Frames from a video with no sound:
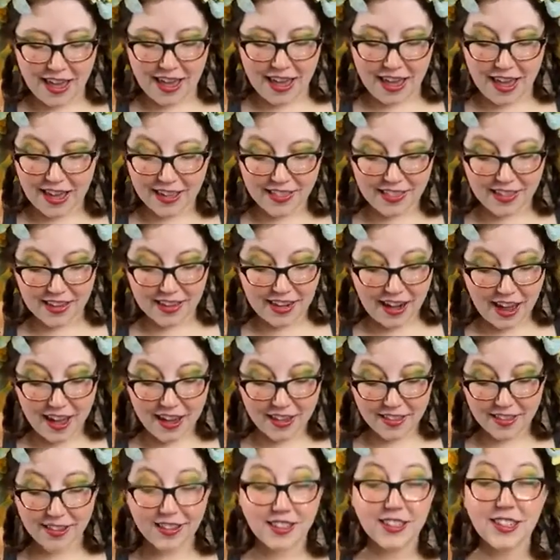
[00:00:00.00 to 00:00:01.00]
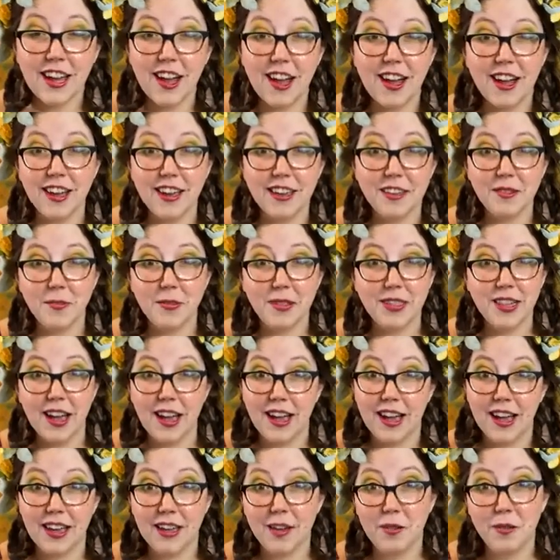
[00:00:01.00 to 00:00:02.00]
and then other times
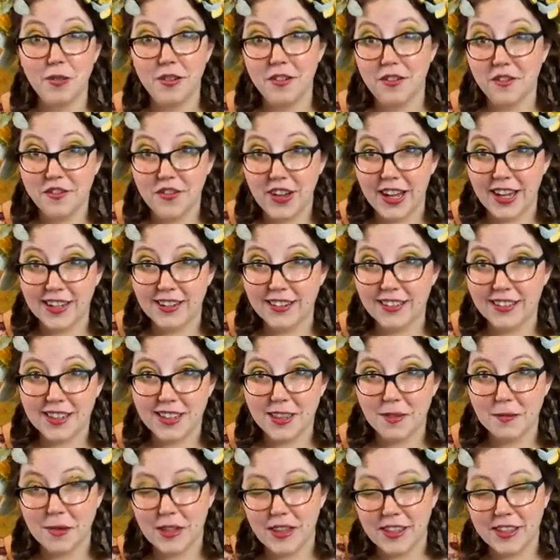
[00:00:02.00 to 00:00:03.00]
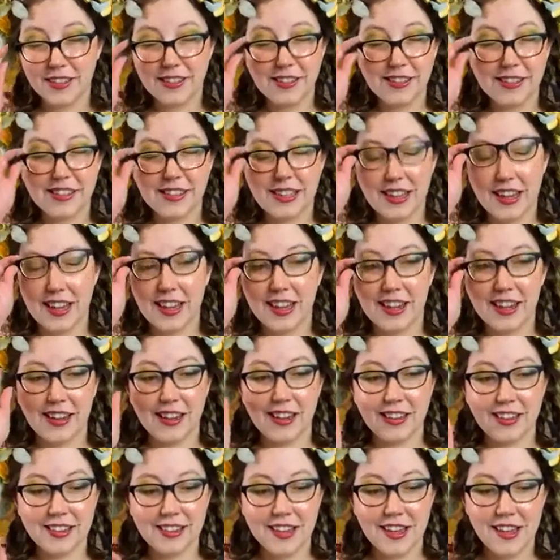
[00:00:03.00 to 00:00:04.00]
I will fight the piece,
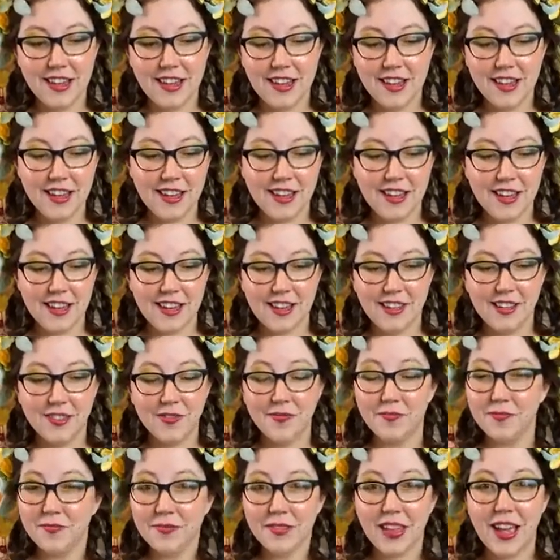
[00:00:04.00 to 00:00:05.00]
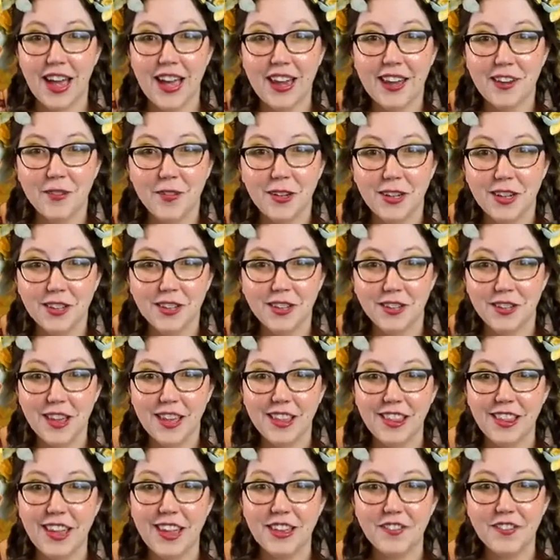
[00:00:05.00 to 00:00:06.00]
and I didn't want to do
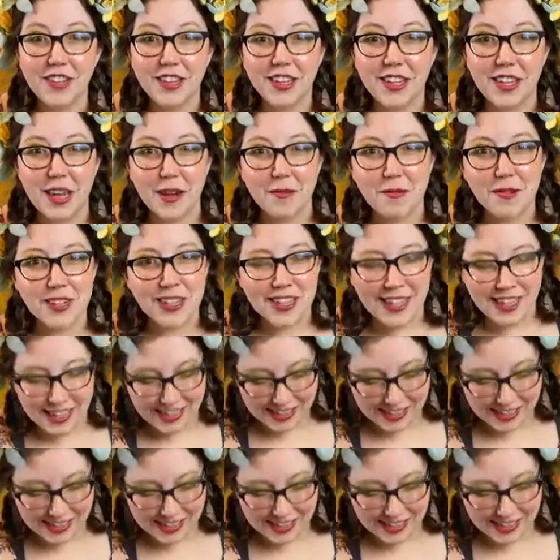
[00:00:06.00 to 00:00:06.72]
that live on camera.